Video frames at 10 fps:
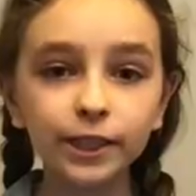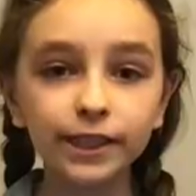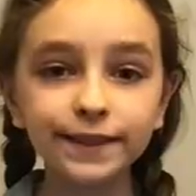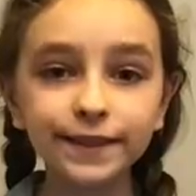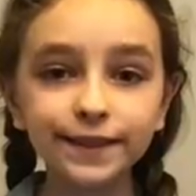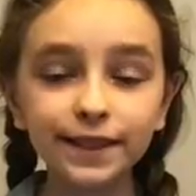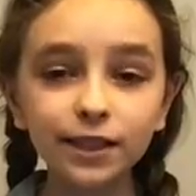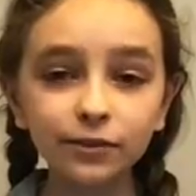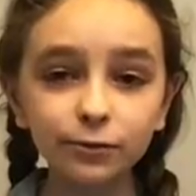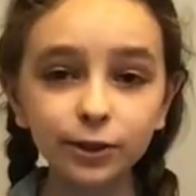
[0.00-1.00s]
It's the
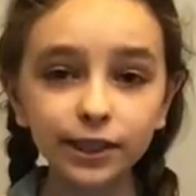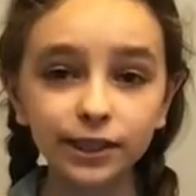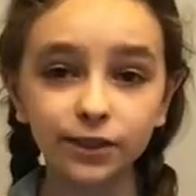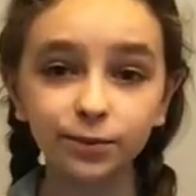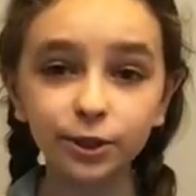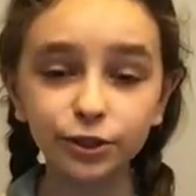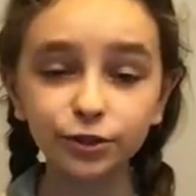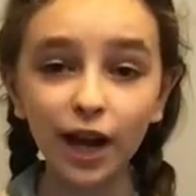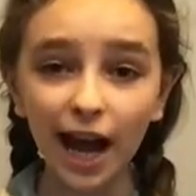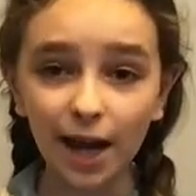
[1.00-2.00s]
Sea of Reeds. We're
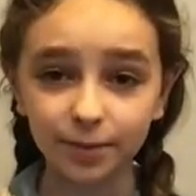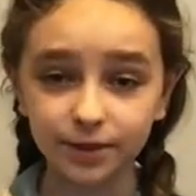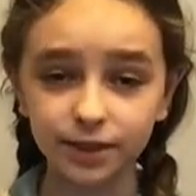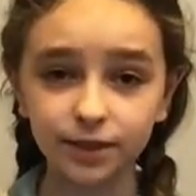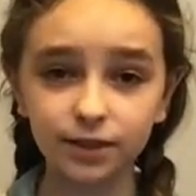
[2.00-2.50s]
trapped.